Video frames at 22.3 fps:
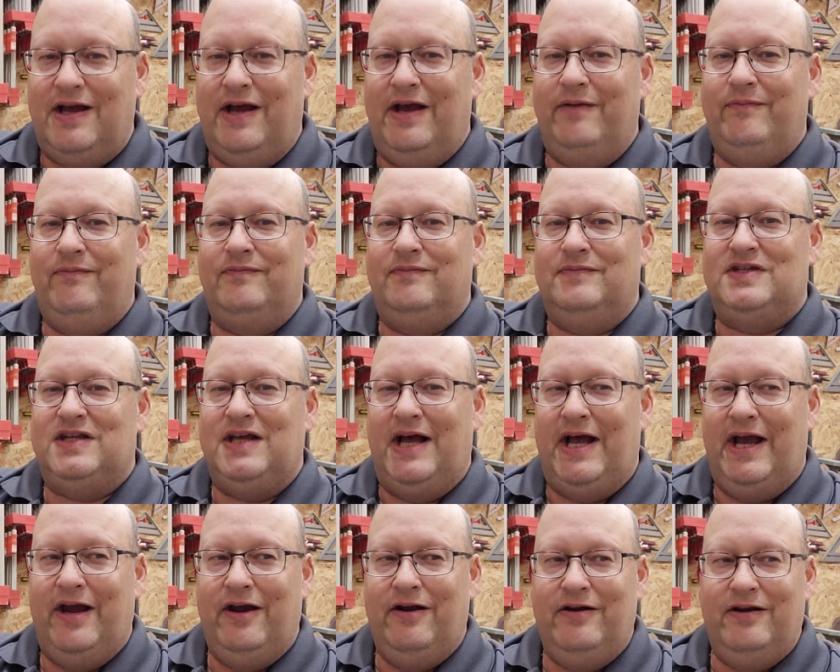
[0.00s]
I'm
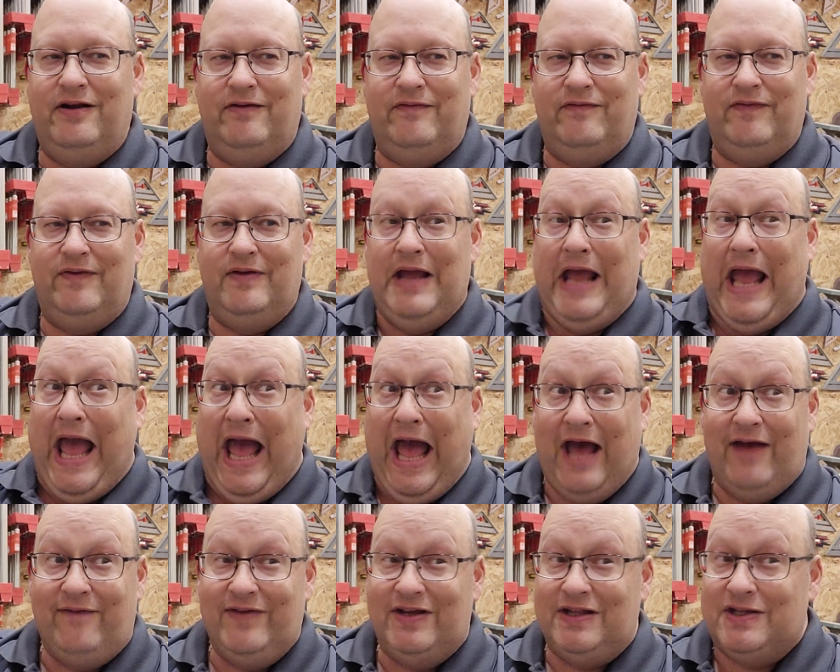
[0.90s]
tired of
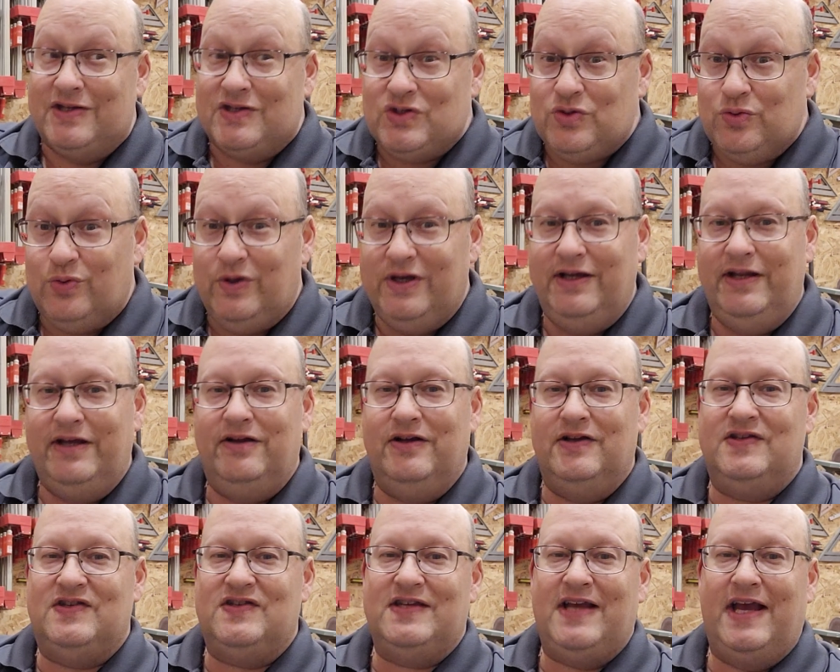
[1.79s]
having this really
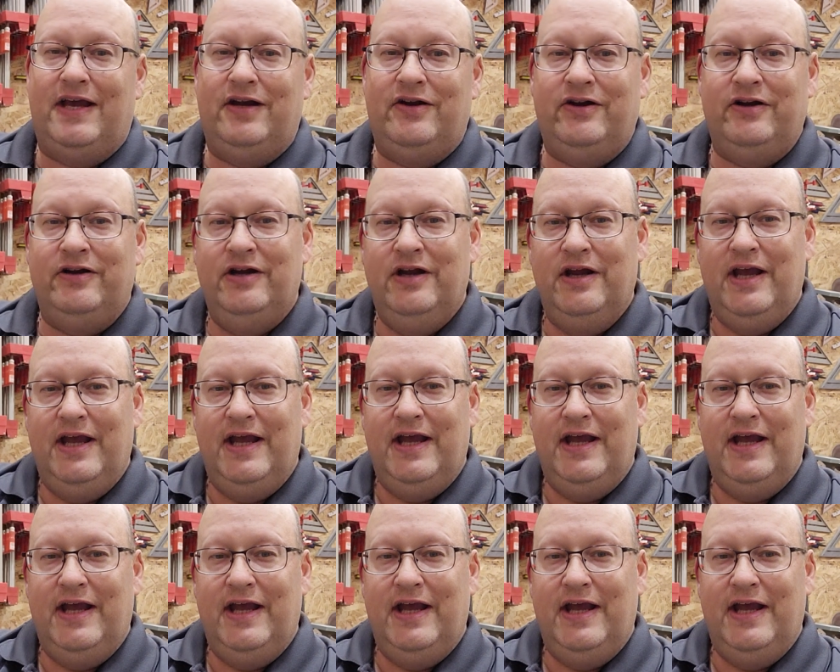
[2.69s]
good sander